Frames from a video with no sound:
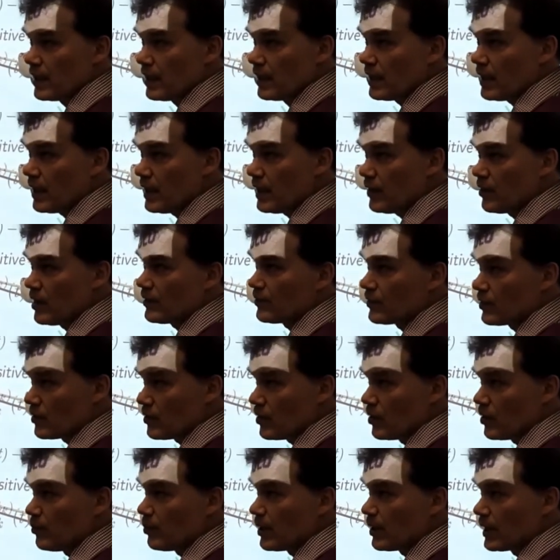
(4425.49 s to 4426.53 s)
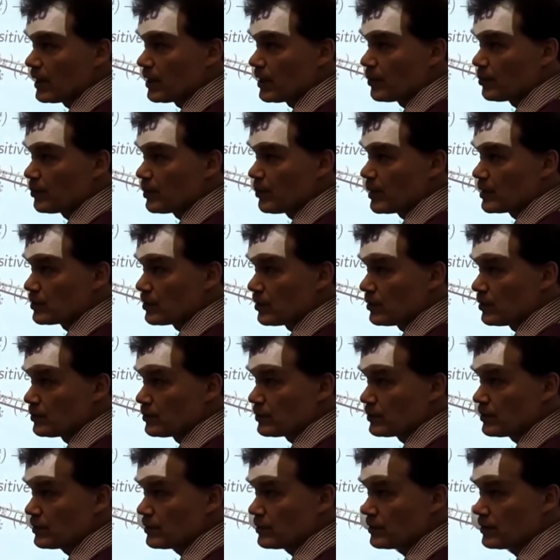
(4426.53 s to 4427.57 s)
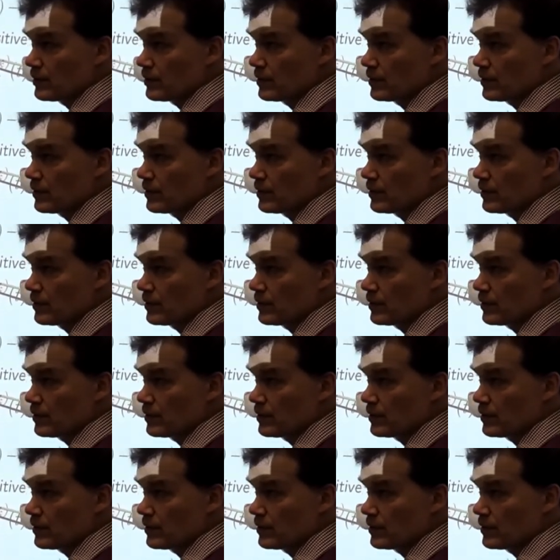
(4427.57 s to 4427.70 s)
And then you have the globally optimal solution,